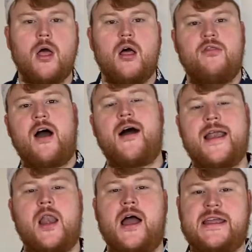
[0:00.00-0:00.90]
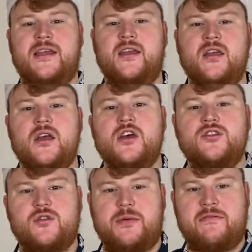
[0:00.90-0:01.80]
that I like
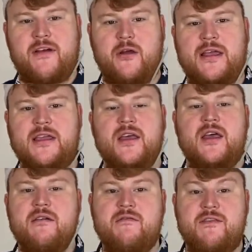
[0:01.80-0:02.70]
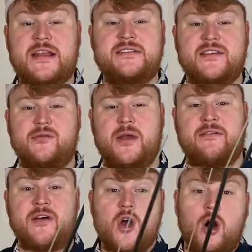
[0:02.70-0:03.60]
to be very inventive with
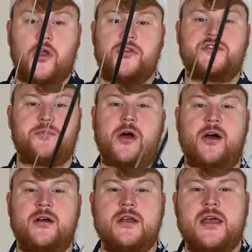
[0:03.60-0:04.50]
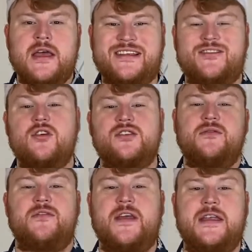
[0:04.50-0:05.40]
on the spot. It's not
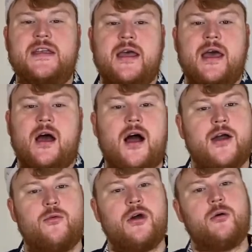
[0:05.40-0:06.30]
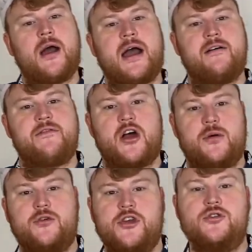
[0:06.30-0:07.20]
something I will have a
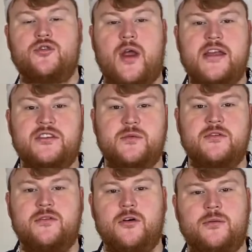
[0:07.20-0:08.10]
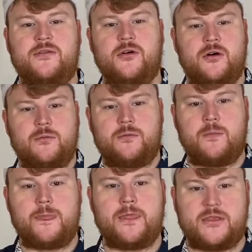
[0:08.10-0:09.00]
huge arrangement for before
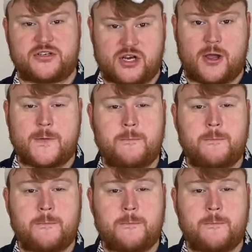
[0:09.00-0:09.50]
the show.